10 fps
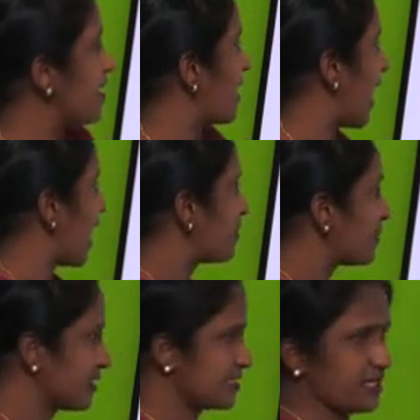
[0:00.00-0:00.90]
I
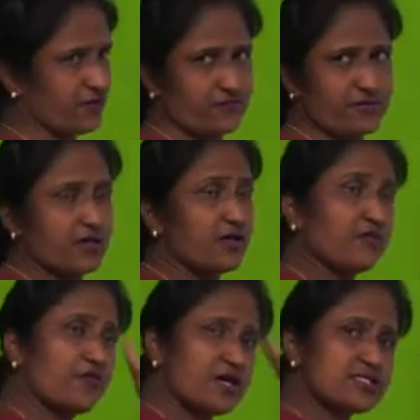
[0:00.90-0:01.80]
myself,
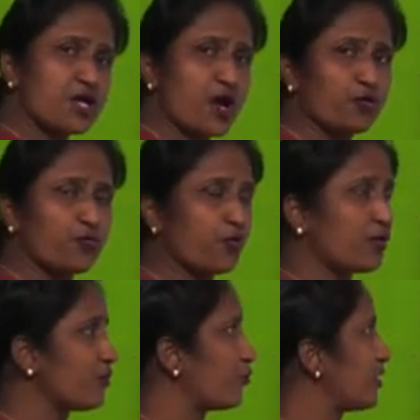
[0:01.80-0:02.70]
first
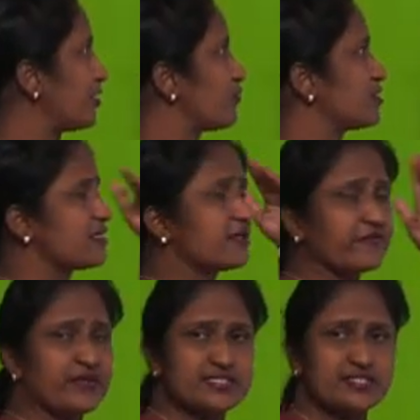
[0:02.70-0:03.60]
what it was in
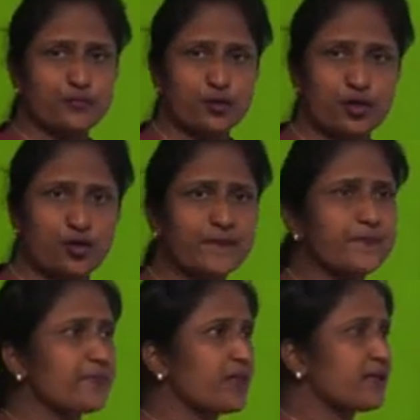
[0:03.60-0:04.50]
reflexive pronoun?
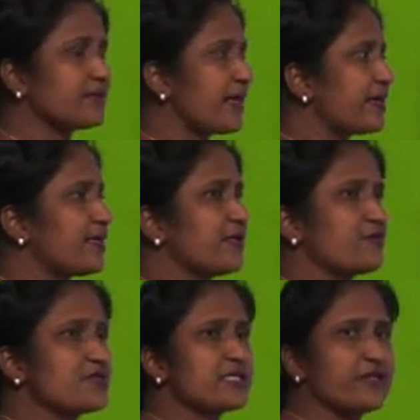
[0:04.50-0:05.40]
That it
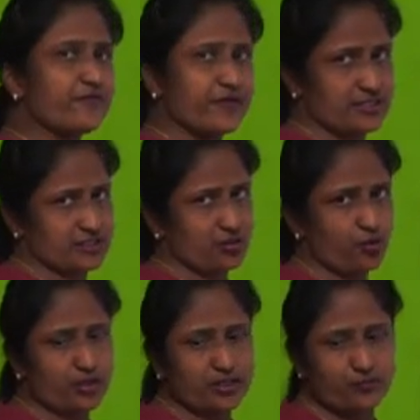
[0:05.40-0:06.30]
was a reflection,
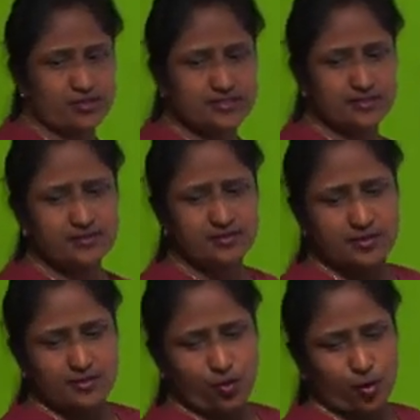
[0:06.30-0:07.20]
or it was the
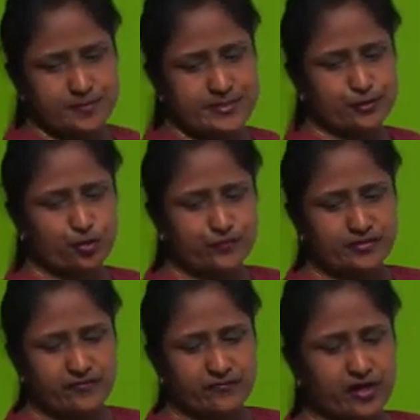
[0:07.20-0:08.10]
object of
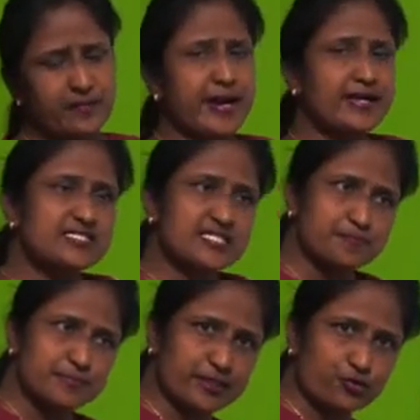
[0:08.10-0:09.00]
the verb and
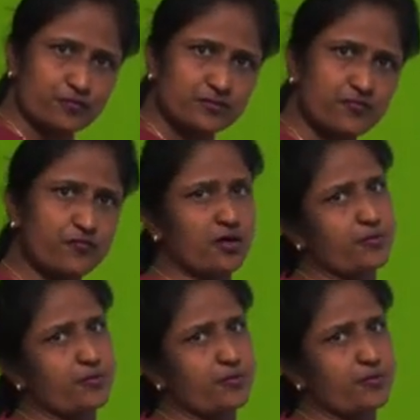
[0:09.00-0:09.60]
subject of the verb